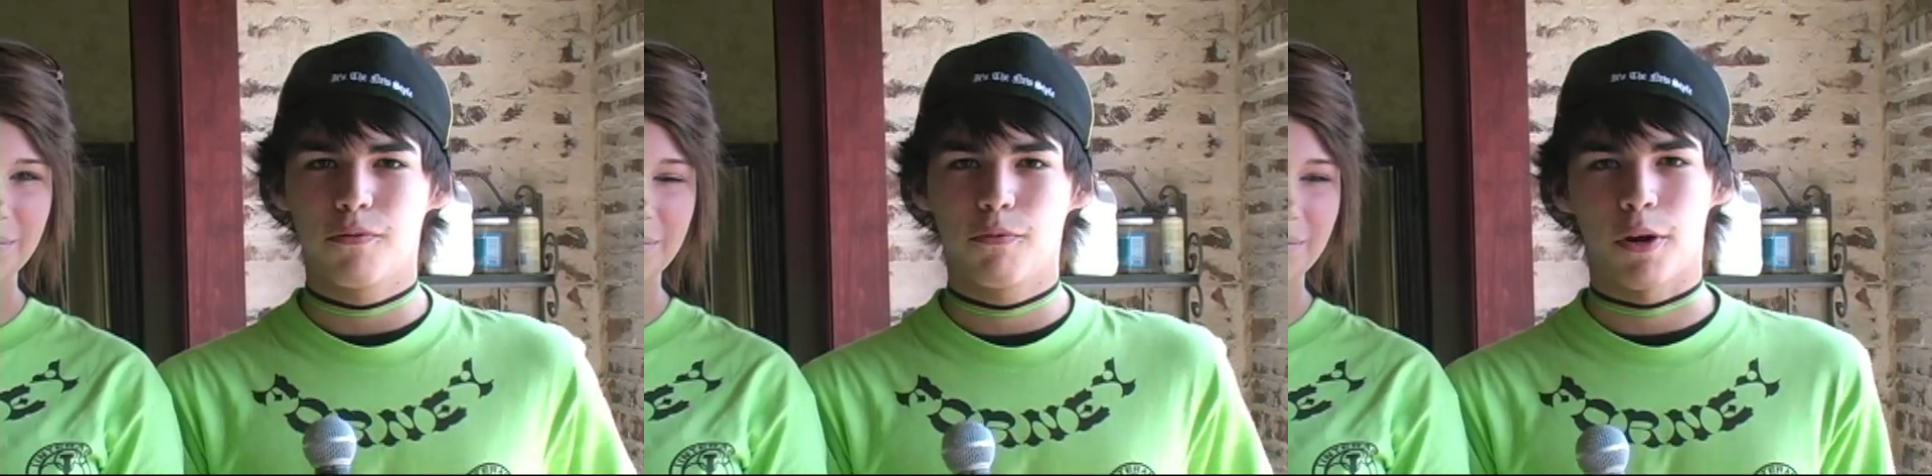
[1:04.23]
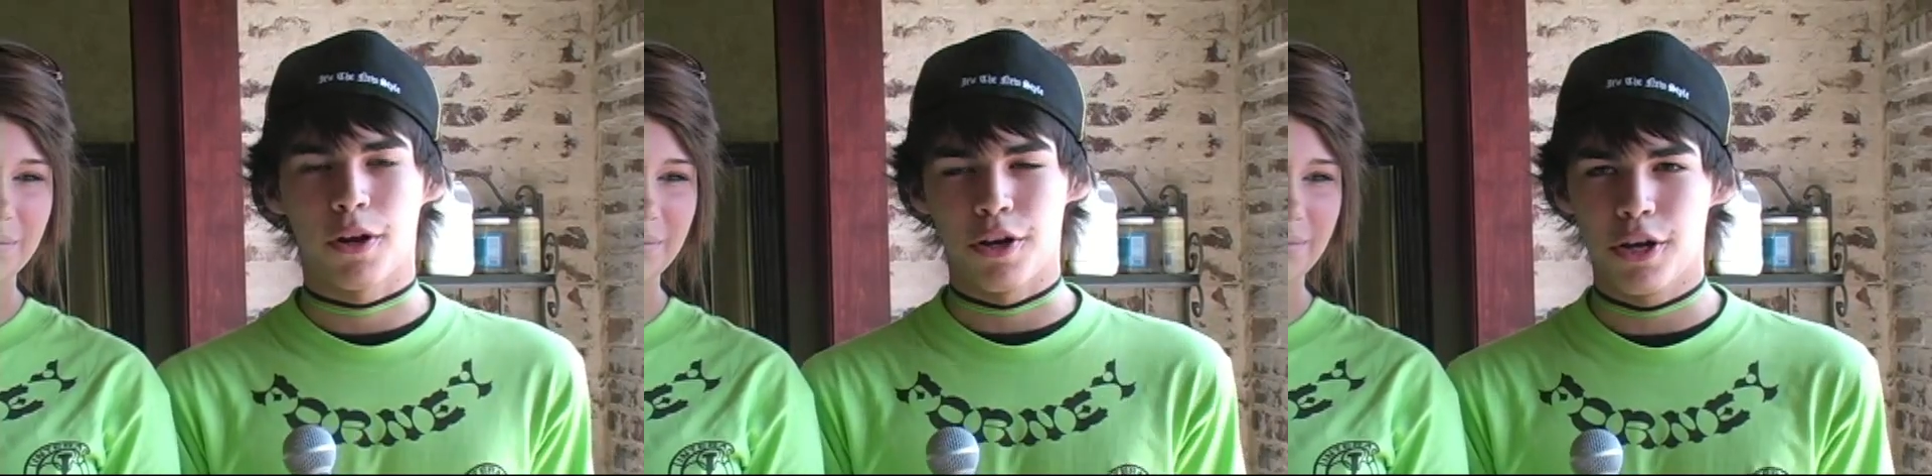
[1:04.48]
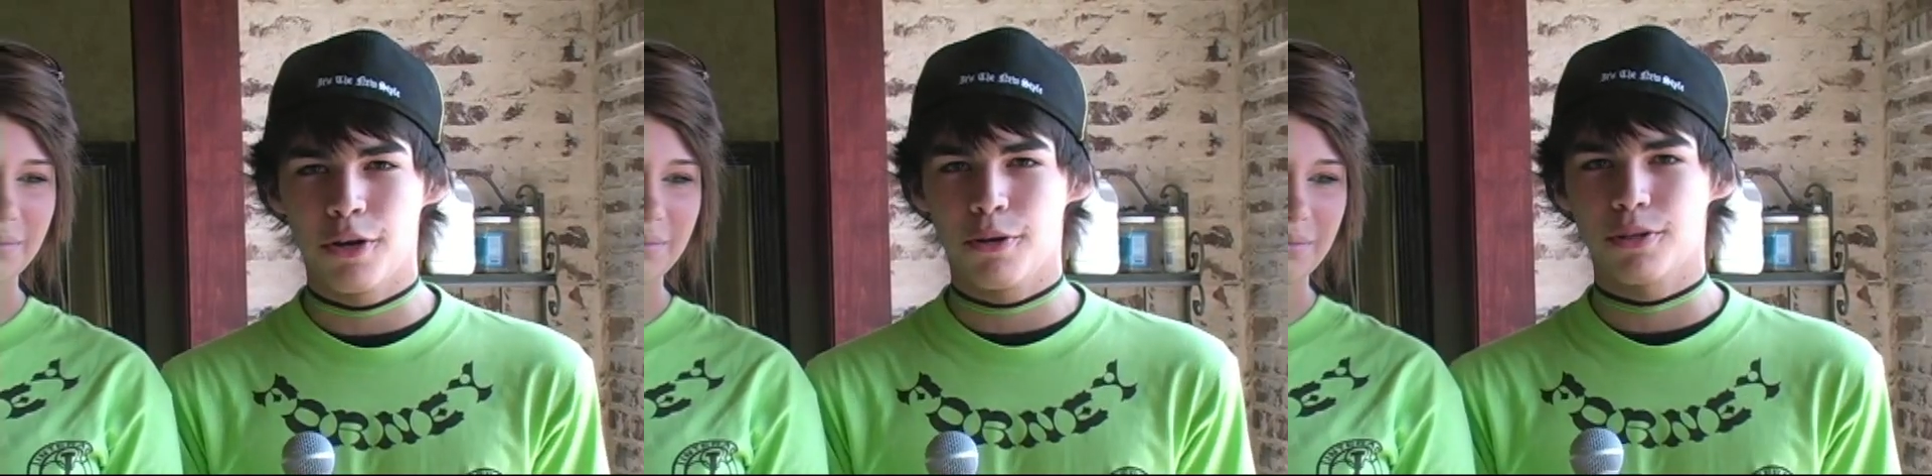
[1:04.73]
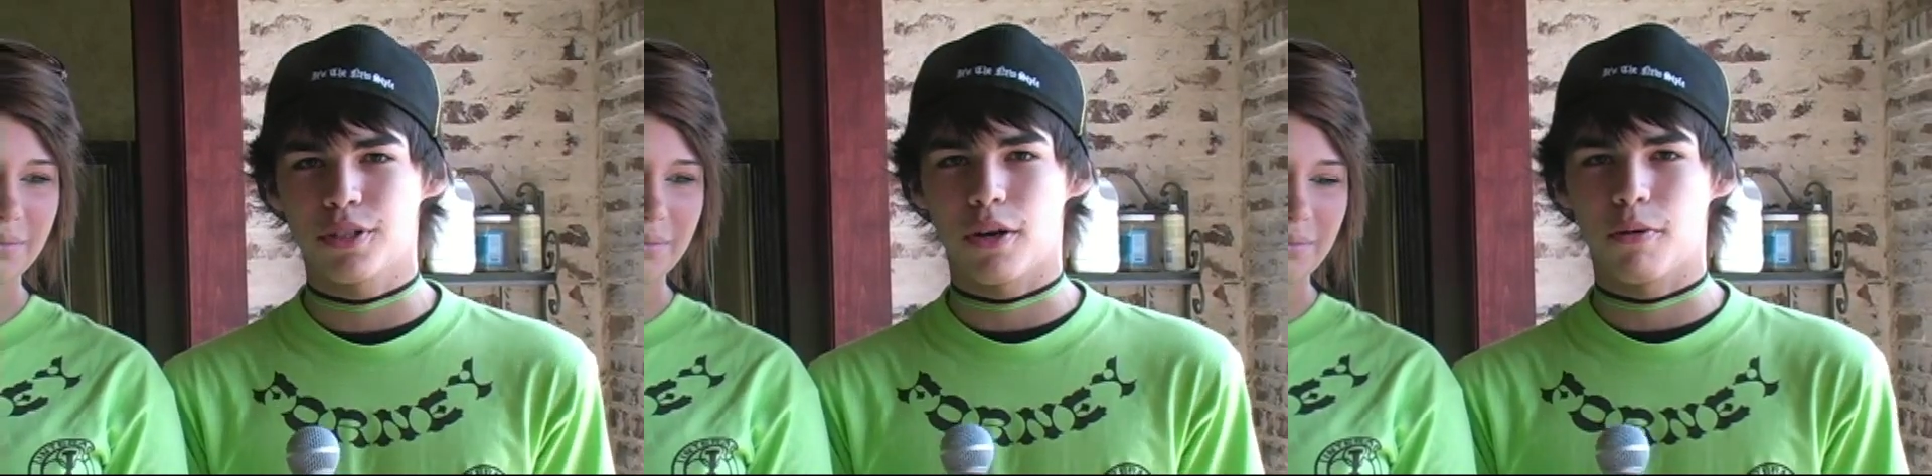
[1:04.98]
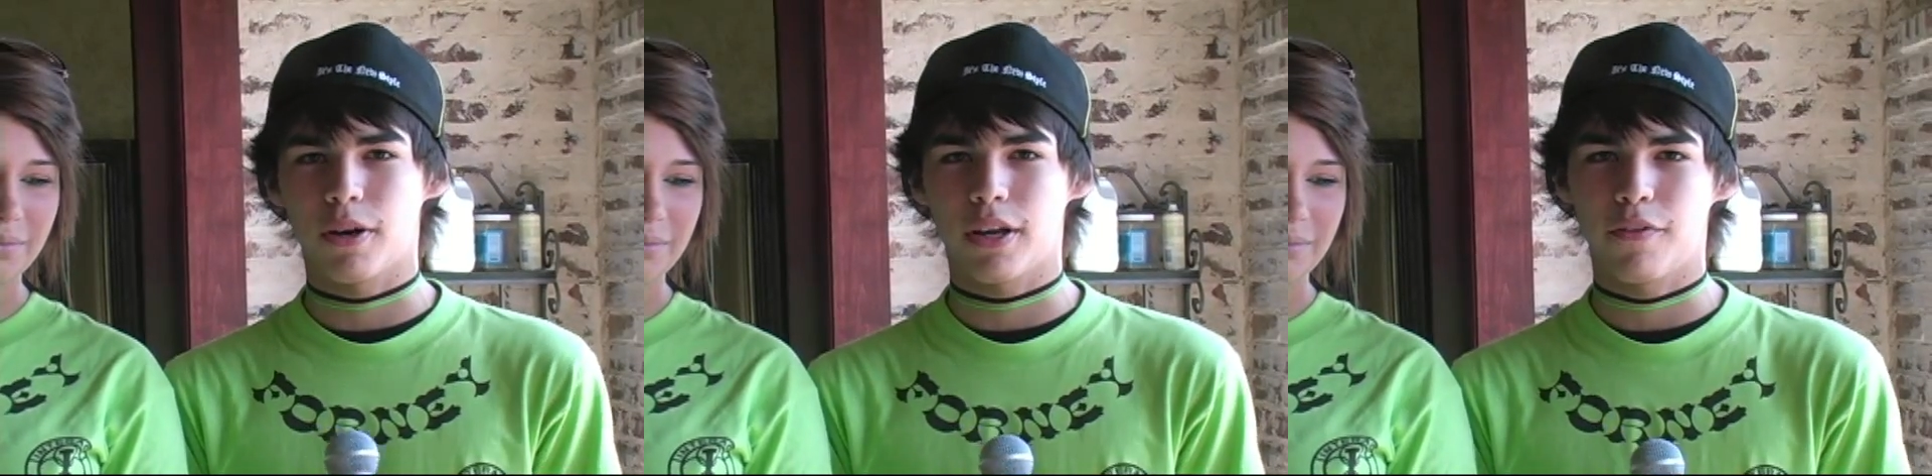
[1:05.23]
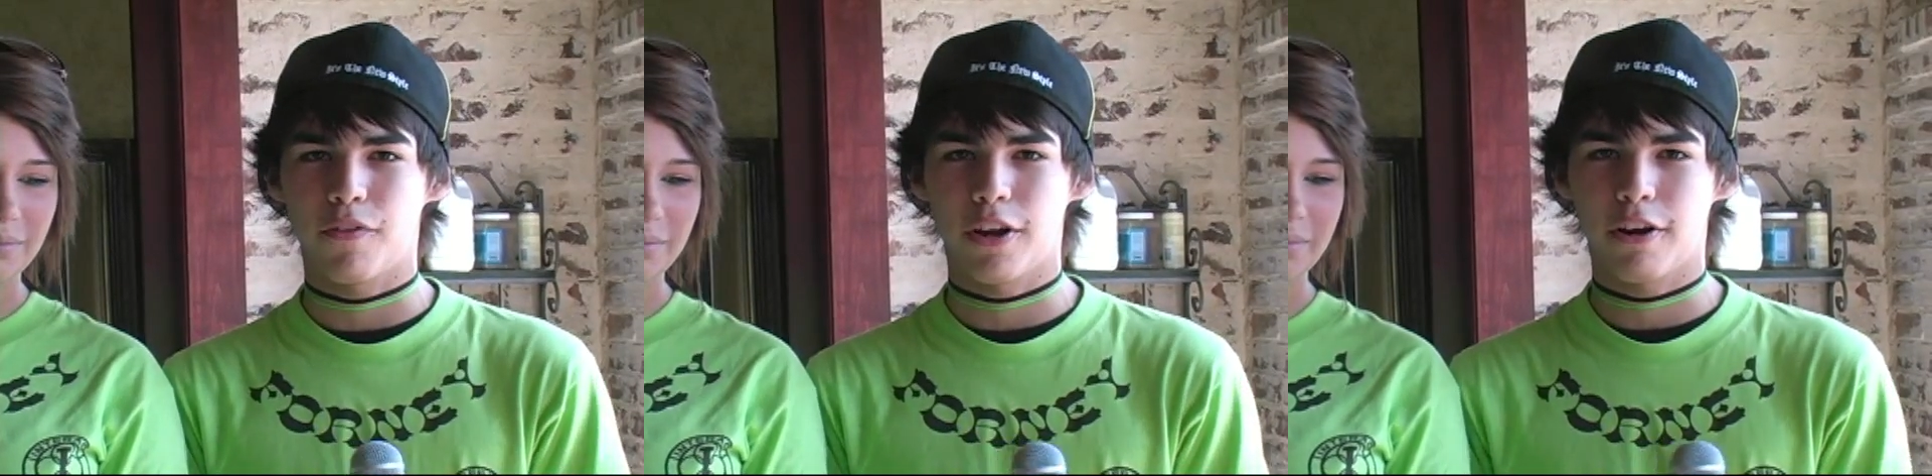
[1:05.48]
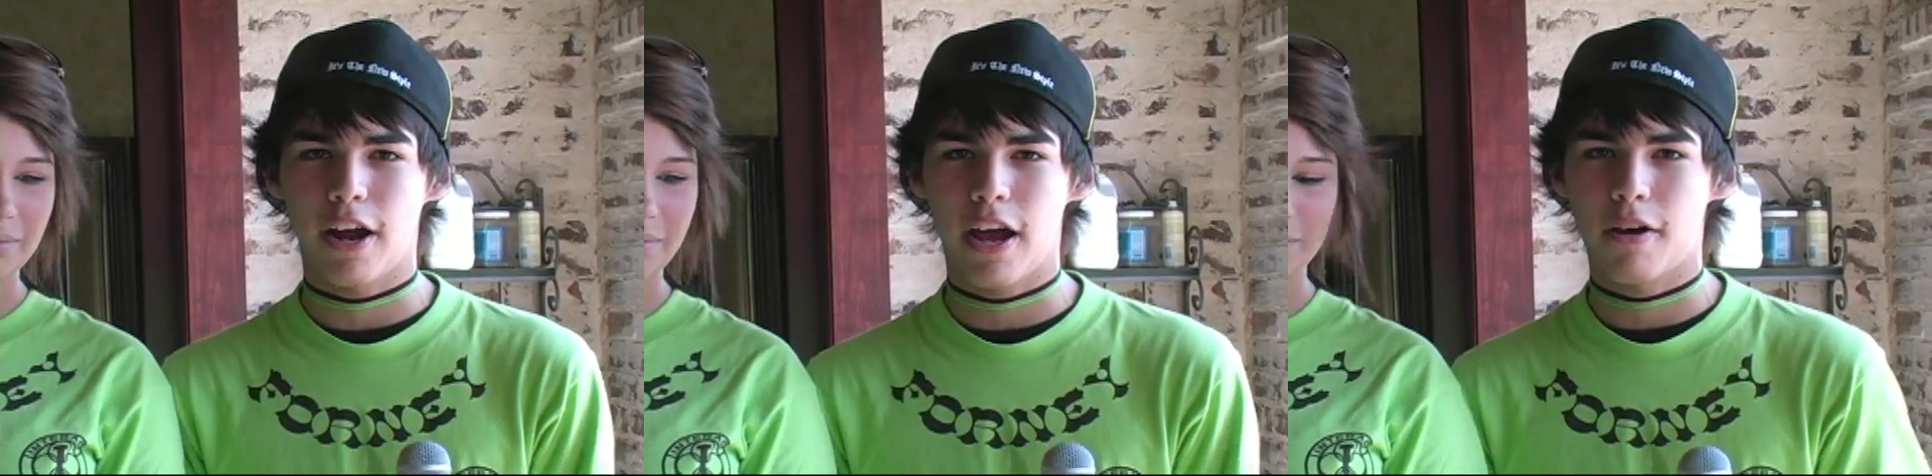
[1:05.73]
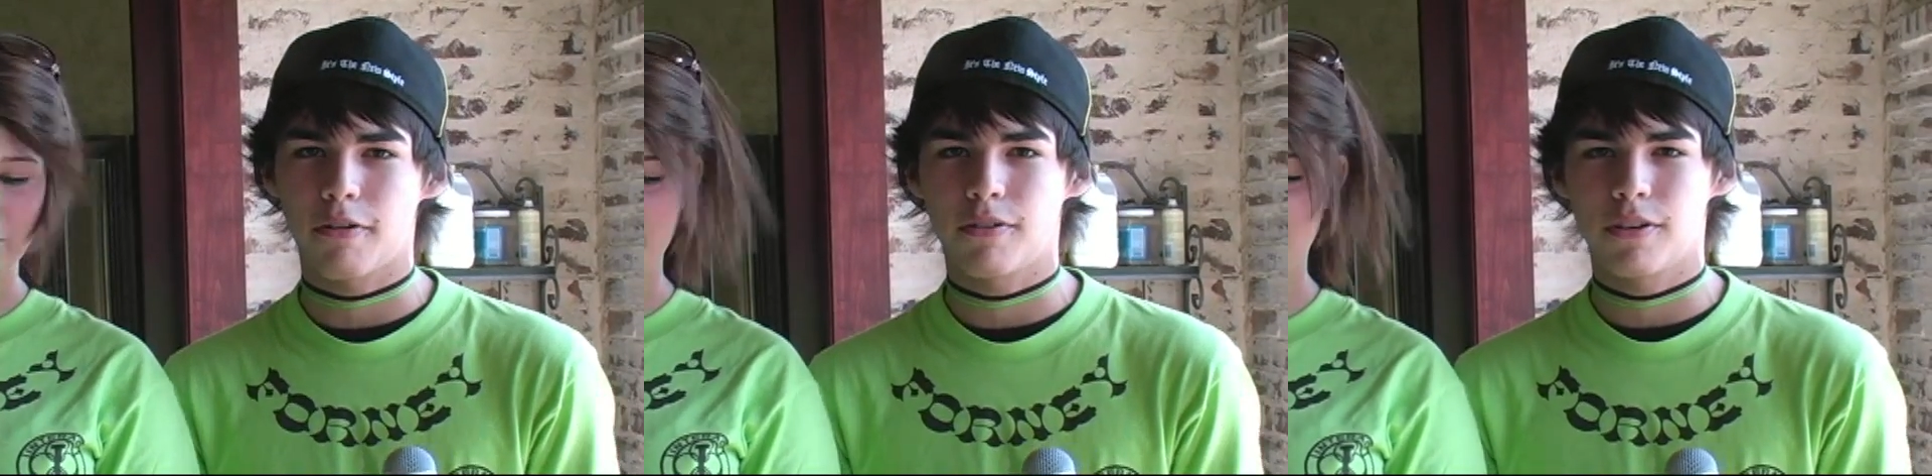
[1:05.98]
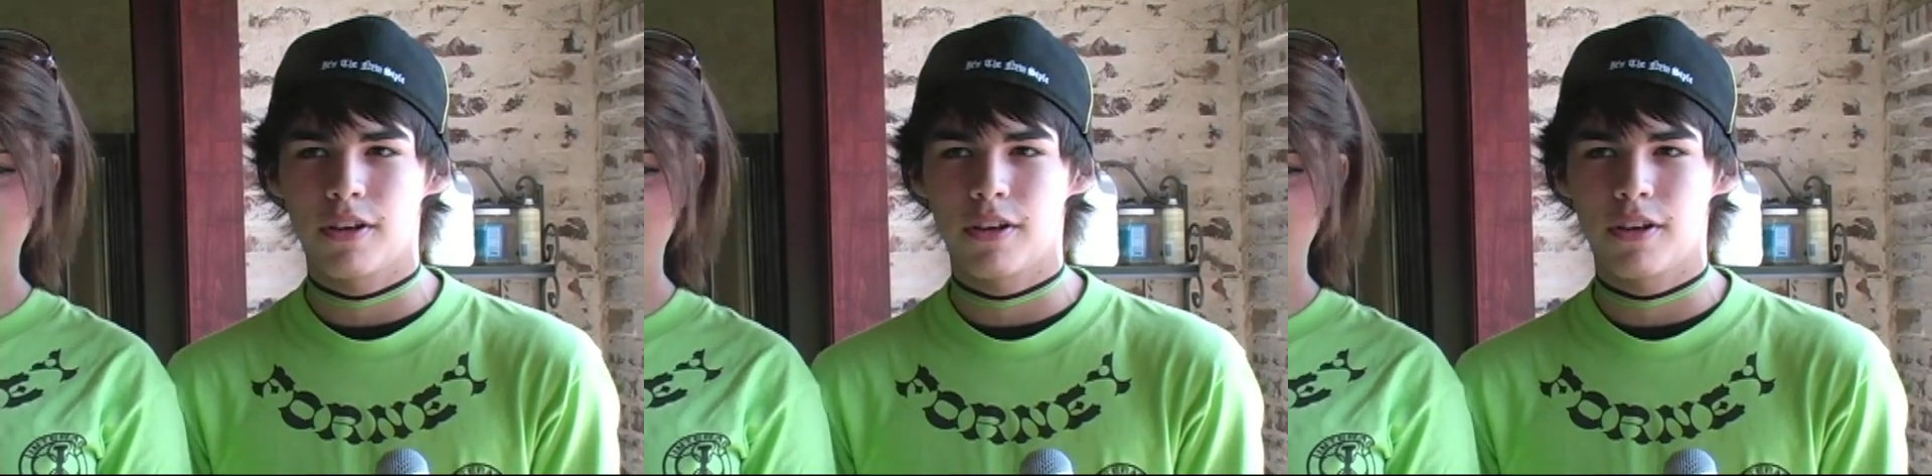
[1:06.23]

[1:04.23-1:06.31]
we're new, so we're gonna figure out